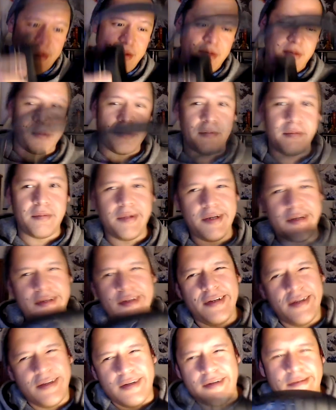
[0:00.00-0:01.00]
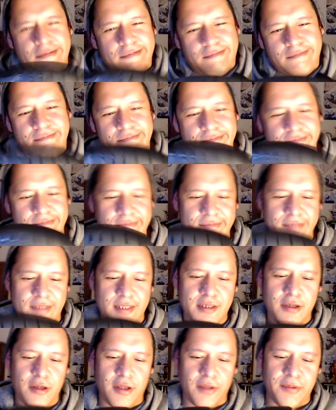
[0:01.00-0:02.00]
But, you know,
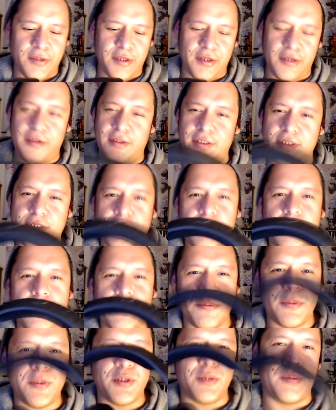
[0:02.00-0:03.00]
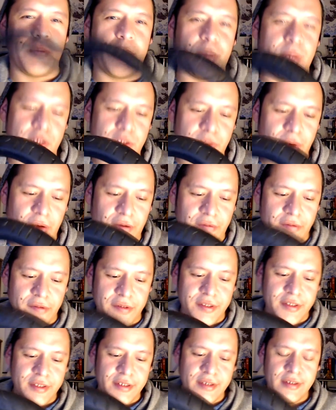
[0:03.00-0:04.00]
it's all up to you. It's all up to people's
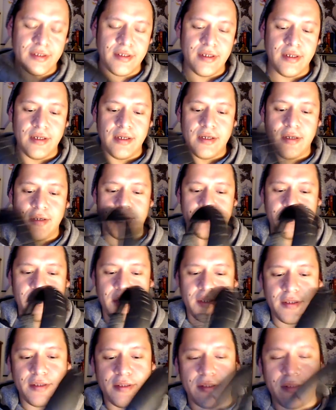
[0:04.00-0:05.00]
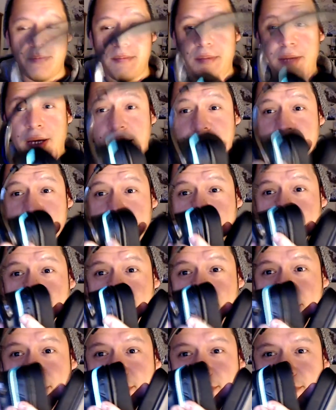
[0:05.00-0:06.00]
preference. But the
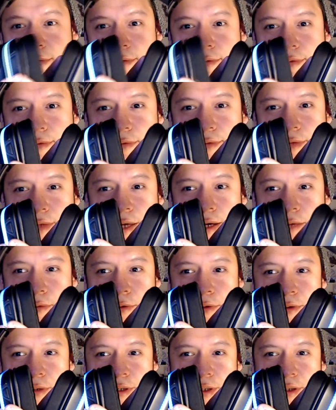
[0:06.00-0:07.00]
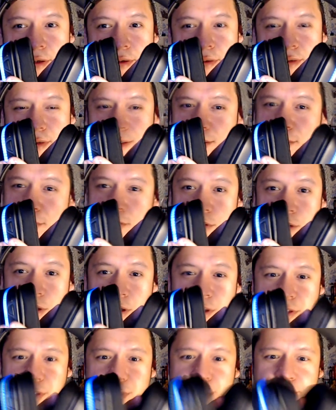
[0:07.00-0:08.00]
backlighting, that one right there, it looks
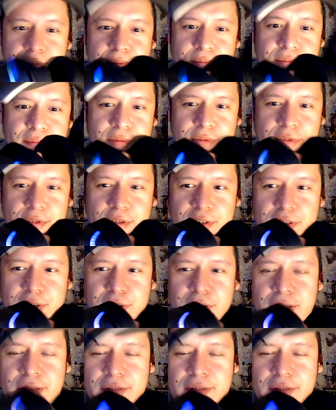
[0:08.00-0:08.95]
awesome. It looks great.